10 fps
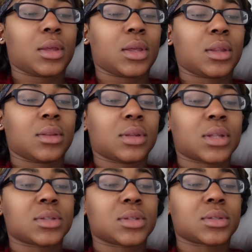And
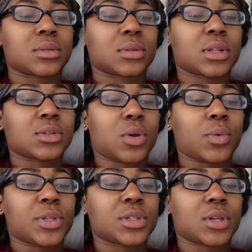that's that's
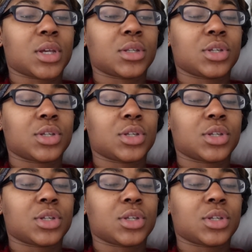always good